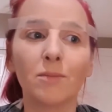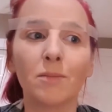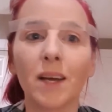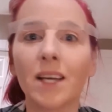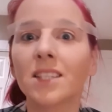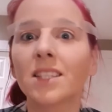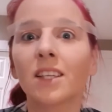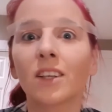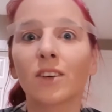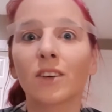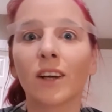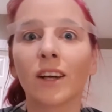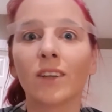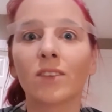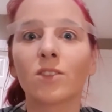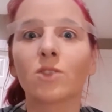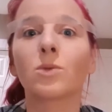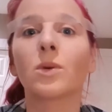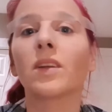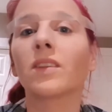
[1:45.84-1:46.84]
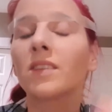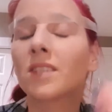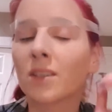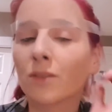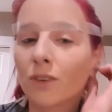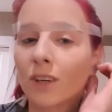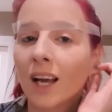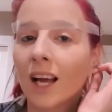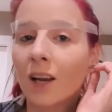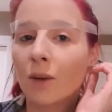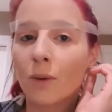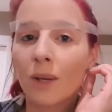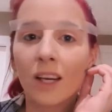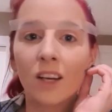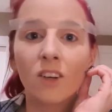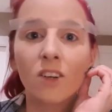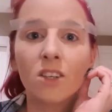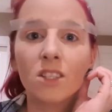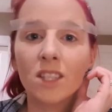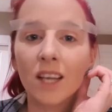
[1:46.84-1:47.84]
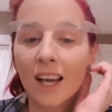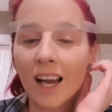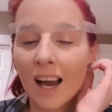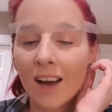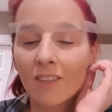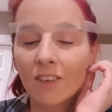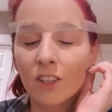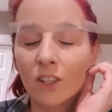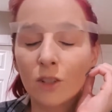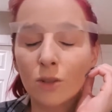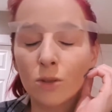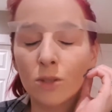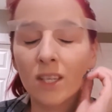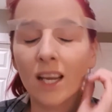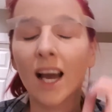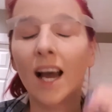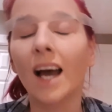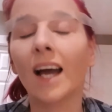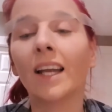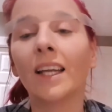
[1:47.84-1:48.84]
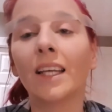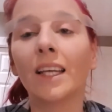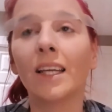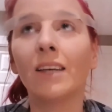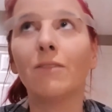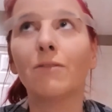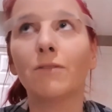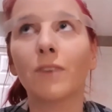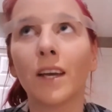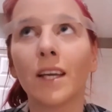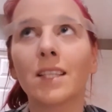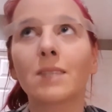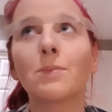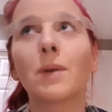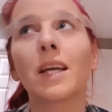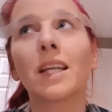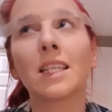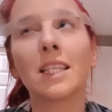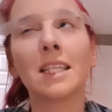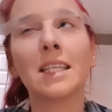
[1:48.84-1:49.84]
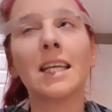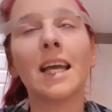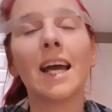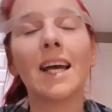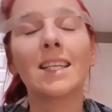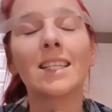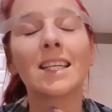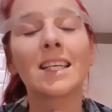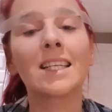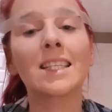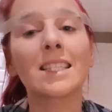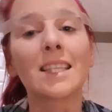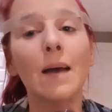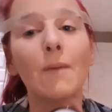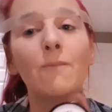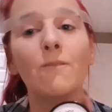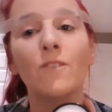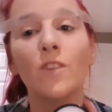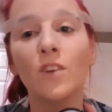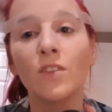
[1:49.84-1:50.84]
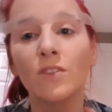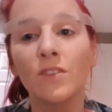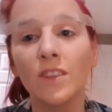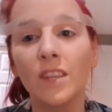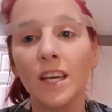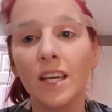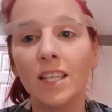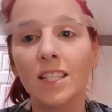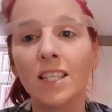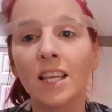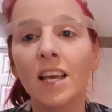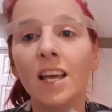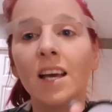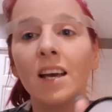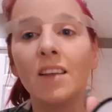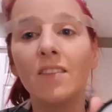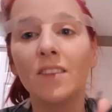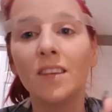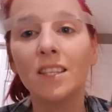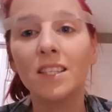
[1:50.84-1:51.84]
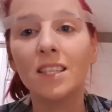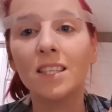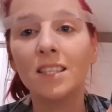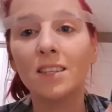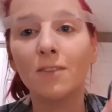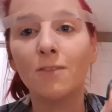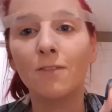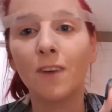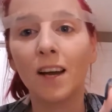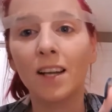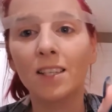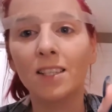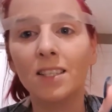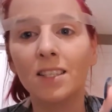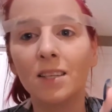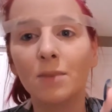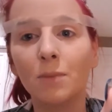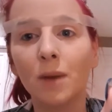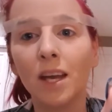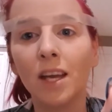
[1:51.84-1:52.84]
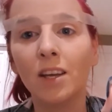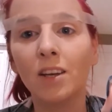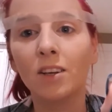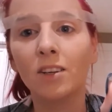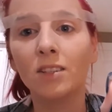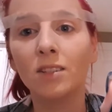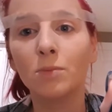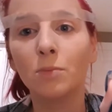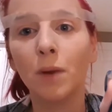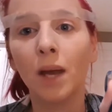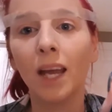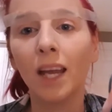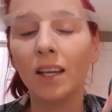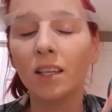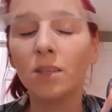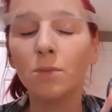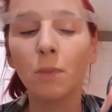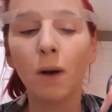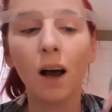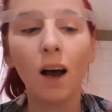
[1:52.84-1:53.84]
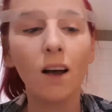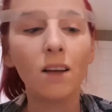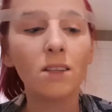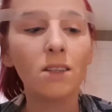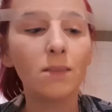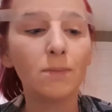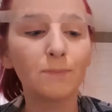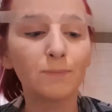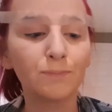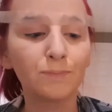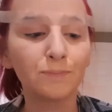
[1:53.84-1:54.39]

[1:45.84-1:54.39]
messing around with different Halloween looks, I haven't used any face paint yet except for this. This is the Fantasy Makers paint pot.